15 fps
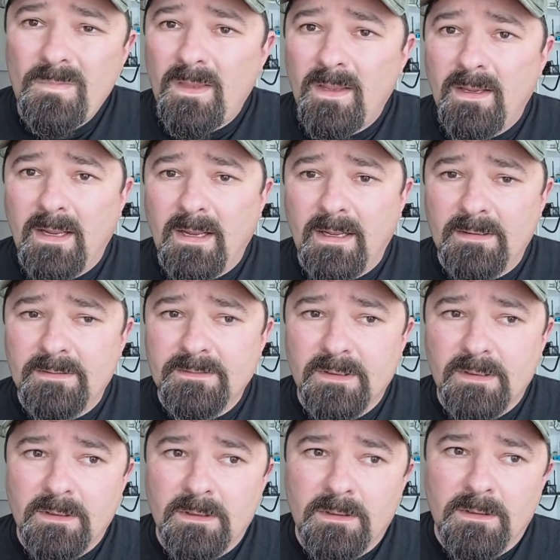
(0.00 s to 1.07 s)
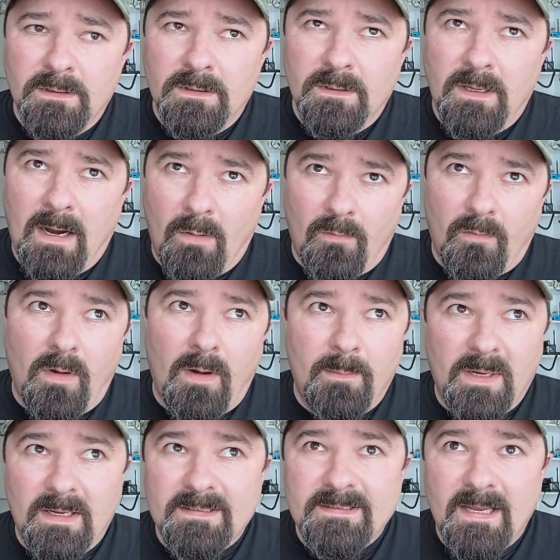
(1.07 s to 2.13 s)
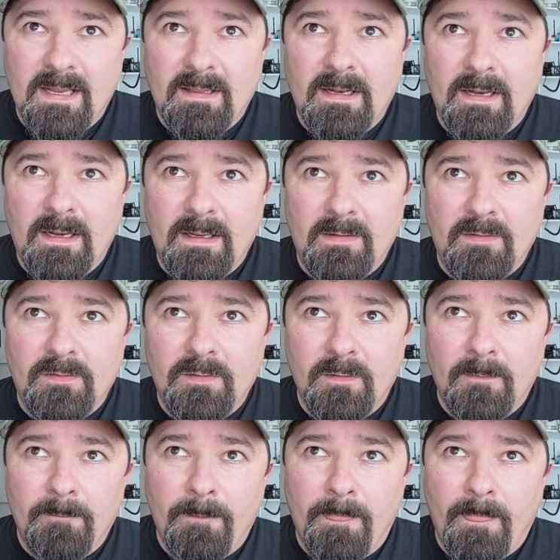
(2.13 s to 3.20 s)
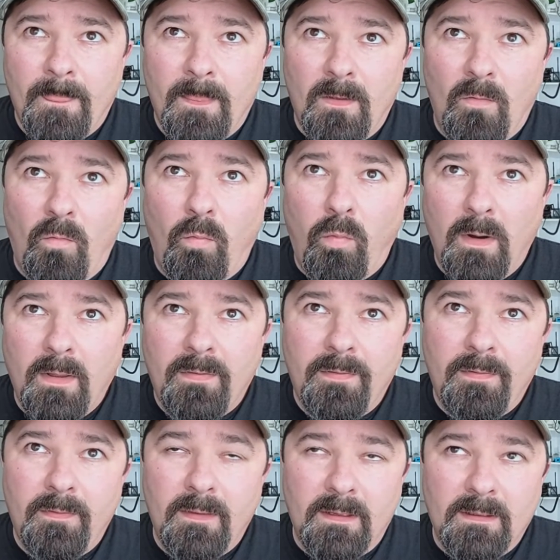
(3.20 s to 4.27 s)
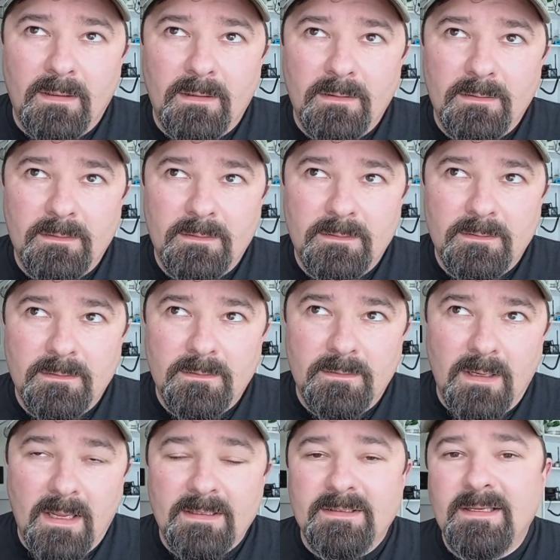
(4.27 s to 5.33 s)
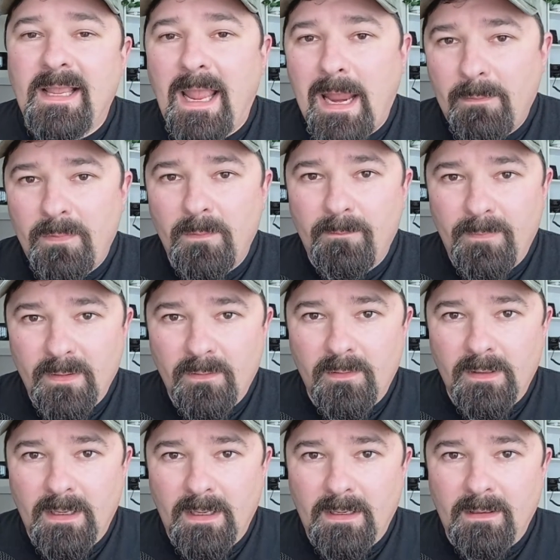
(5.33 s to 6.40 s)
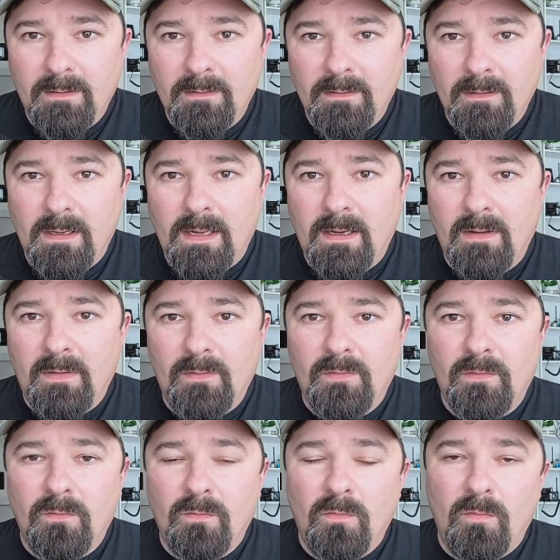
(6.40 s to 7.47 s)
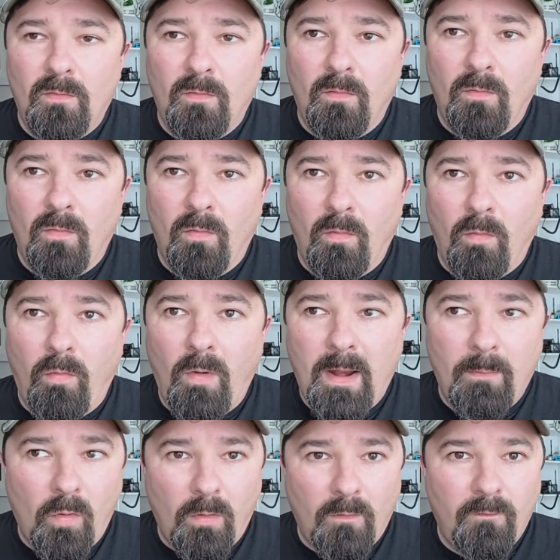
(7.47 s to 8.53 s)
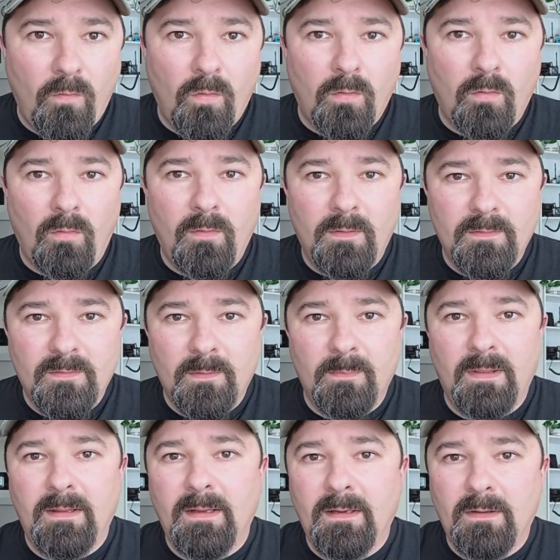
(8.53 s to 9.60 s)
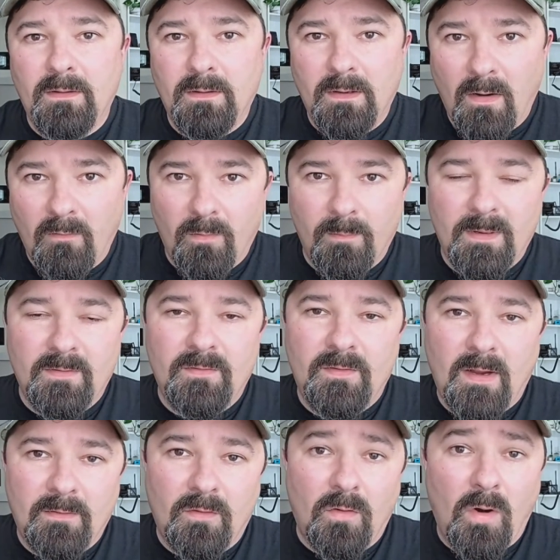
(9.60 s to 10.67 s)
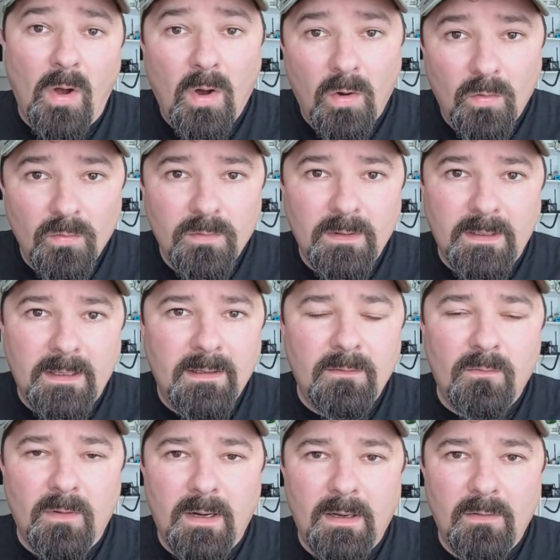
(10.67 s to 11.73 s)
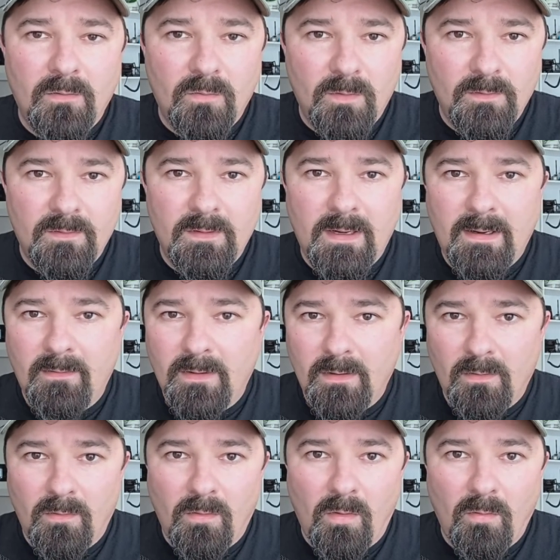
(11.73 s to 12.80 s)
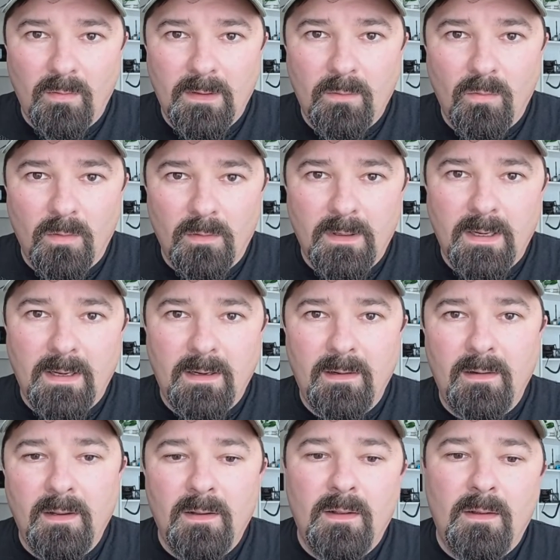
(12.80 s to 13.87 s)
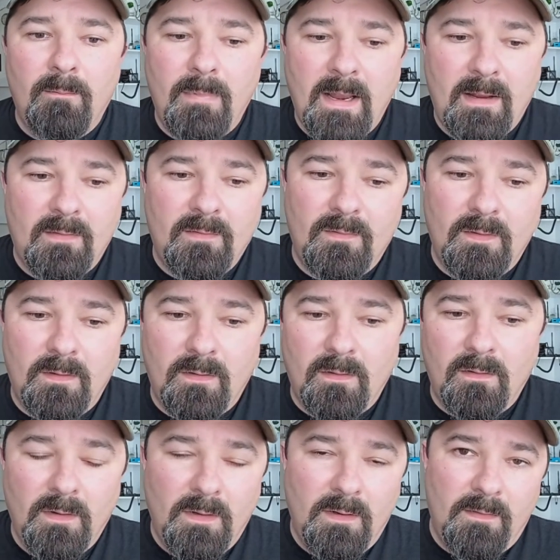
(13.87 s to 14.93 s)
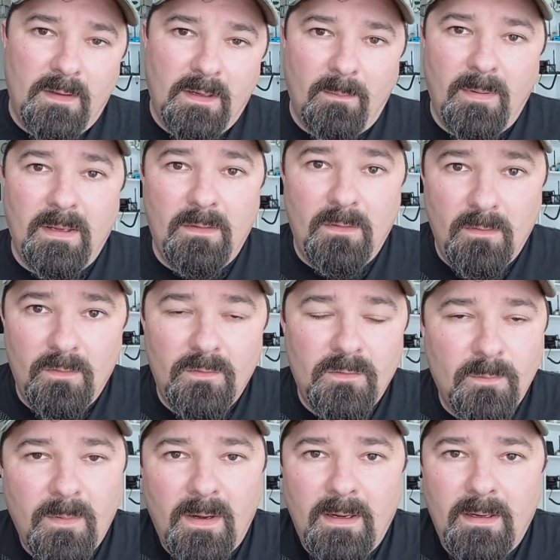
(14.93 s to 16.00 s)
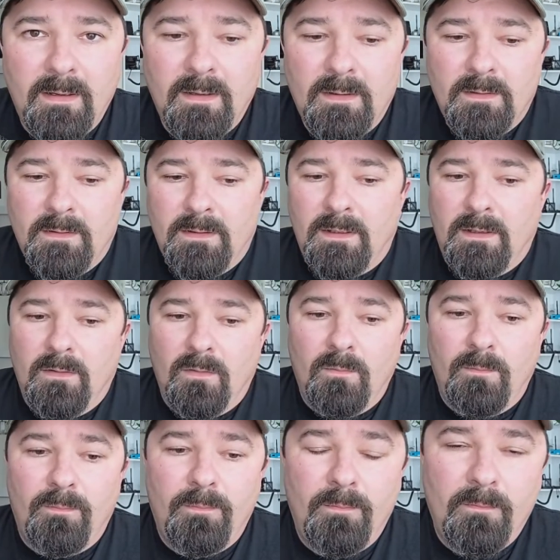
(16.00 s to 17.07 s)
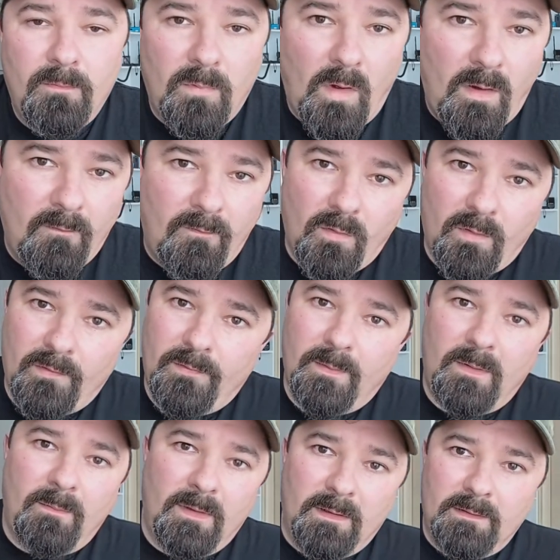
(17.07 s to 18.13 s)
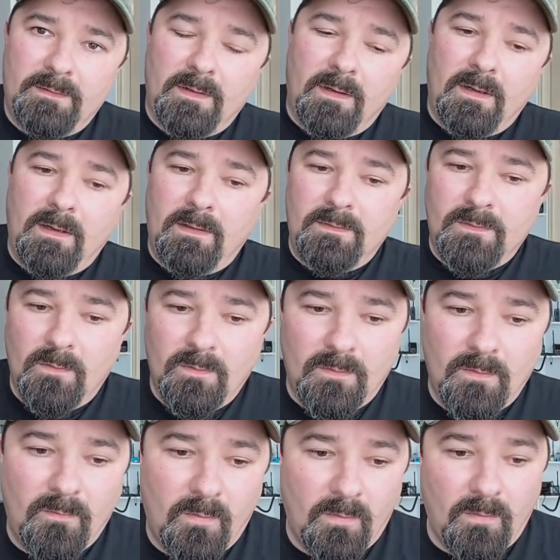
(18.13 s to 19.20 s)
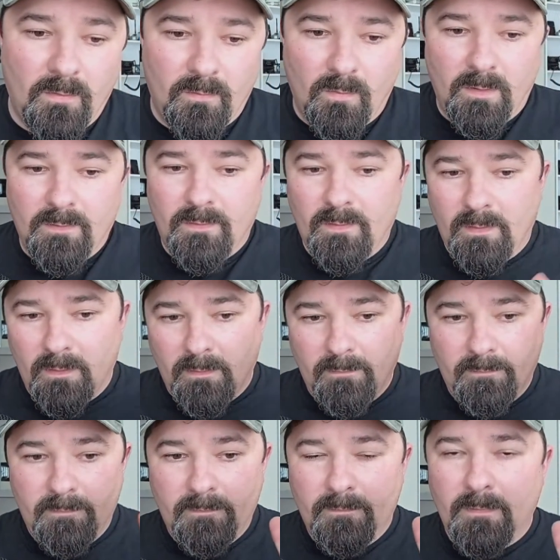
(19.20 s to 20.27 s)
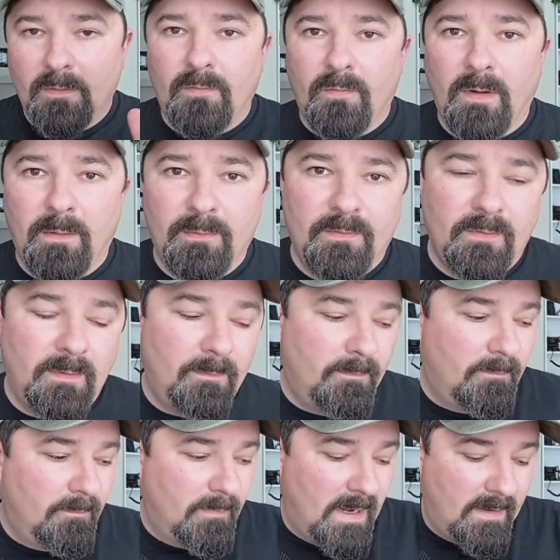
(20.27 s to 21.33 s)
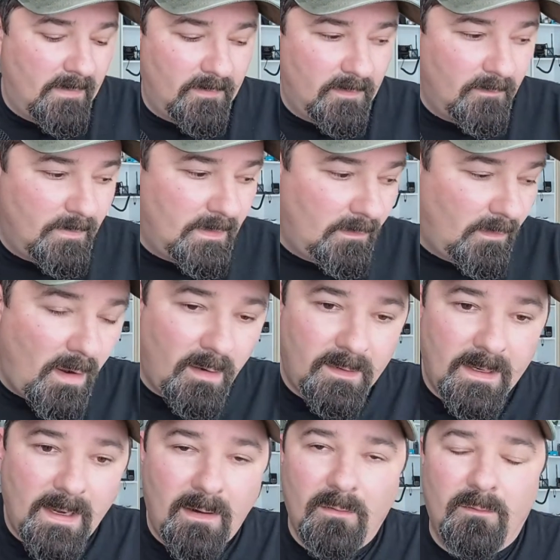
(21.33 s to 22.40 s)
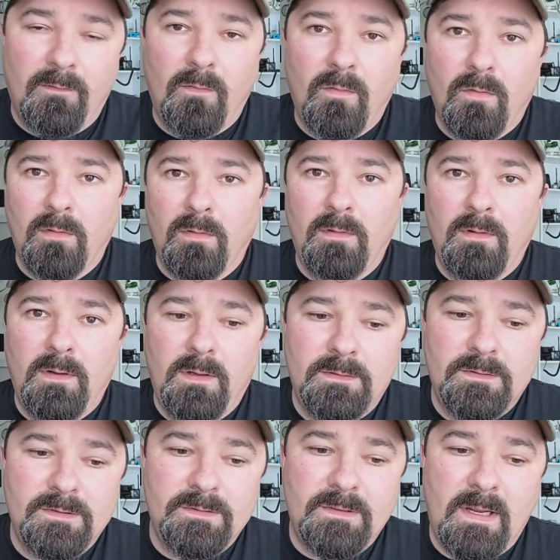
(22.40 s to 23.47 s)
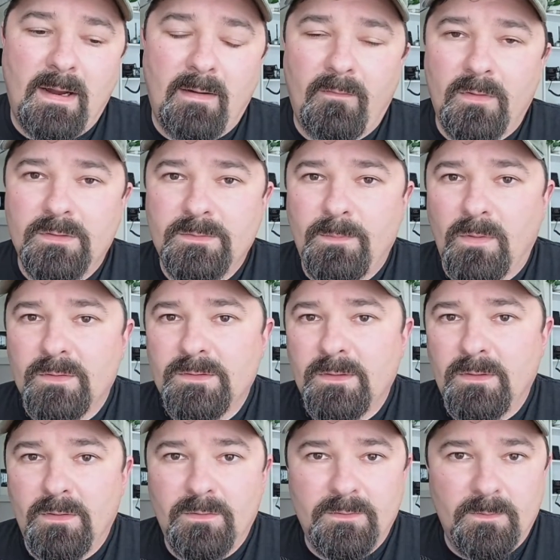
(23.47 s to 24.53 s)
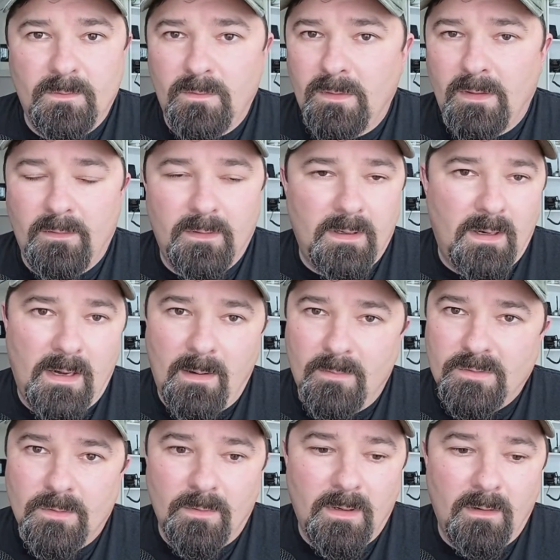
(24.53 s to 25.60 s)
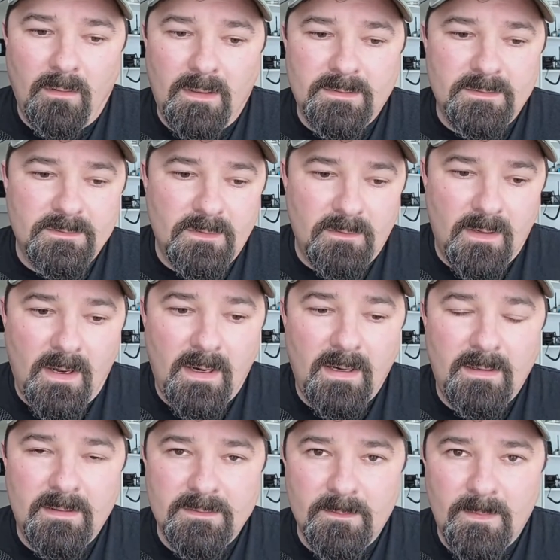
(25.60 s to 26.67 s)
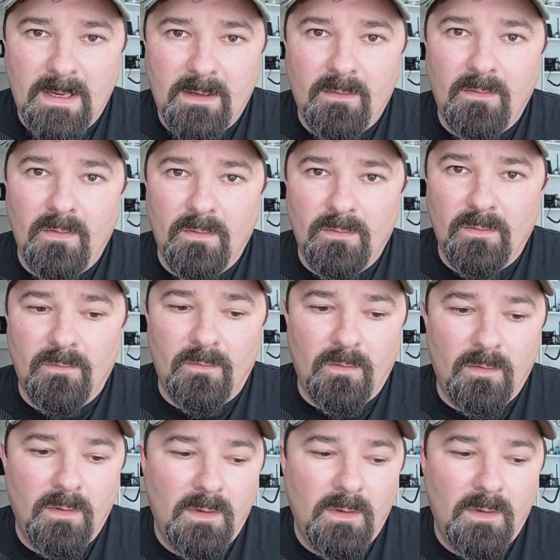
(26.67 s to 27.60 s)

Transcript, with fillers: and however, I'm going to say that it is with the its capability, it is way more affordable than some of the government sector only radios, ones that have you know only work in bands that are that can be used by you know law enforcement, military, and so on and so forth. Those ones that are those frequency bands that have been locked out for just the average person using whether you got an amateur radio license or not, it doesn't matter. Those are for